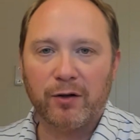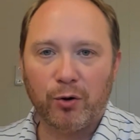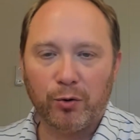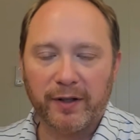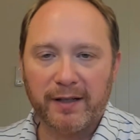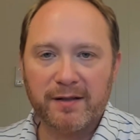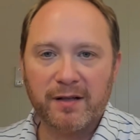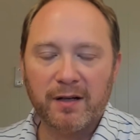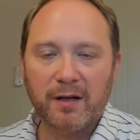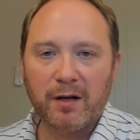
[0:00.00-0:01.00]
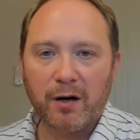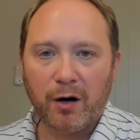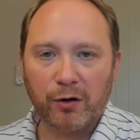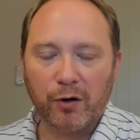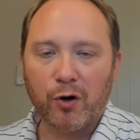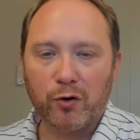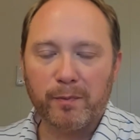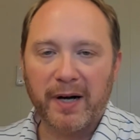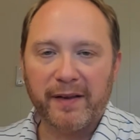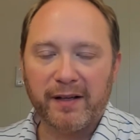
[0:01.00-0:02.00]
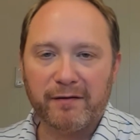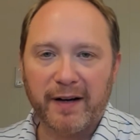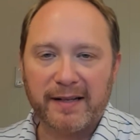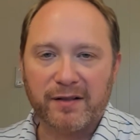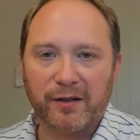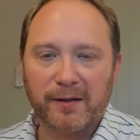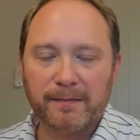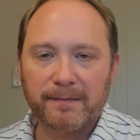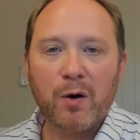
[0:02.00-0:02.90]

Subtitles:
holdings are owned by the investor